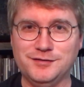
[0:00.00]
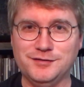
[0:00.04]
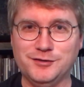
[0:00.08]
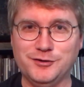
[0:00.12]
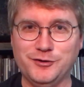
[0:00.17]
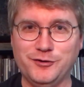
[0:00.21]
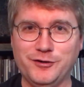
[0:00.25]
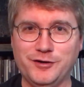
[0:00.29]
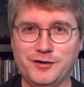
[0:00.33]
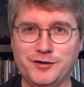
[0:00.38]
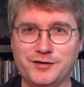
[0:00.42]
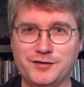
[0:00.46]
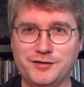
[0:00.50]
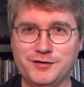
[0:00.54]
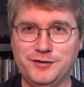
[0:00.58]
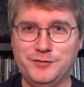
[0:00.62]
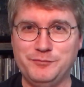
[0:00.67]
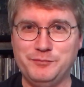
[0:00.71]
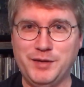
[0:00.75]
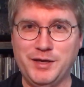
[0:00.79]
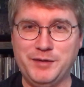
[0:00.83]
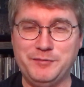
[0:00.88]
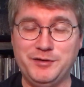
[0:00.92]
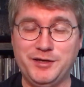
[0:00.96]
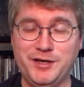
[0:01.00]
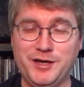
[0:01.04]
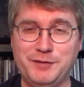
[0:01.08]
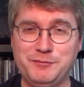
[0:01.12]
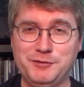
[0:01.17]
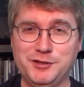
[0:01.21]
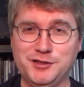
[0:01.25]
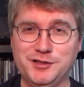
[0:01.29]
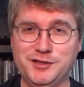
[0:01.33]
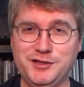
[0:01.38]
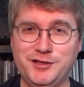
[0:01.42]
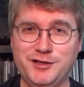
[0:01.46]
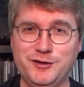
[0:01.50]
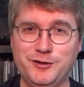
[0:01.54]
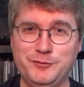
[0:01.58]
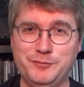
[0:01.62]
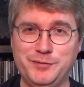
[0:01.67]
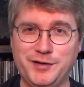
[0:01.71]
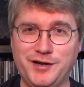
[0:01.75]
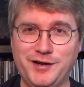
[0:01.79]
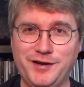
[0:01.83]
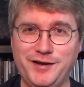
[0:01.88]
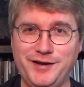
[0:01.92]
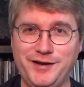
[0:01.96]
lyric, Maybe I'm a Leo,
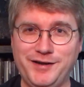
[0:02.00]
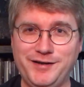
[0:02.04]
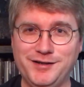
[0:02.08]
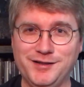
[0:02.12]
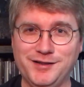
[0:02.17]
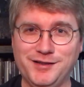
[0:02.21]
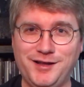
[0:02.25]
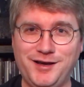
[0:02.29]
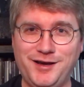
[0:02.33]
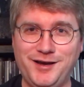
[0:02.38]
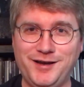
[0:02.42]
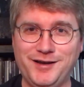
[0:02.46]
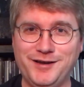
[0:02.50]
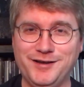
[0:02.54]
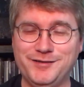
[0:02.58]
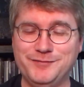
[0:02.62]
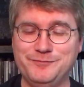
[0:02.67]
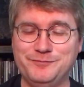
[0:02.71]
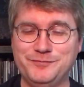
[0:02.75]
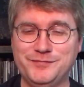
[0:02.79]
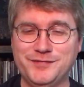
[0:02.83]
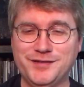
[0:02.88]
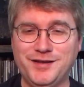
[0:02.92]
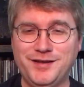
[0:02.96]
but I ain't a lion.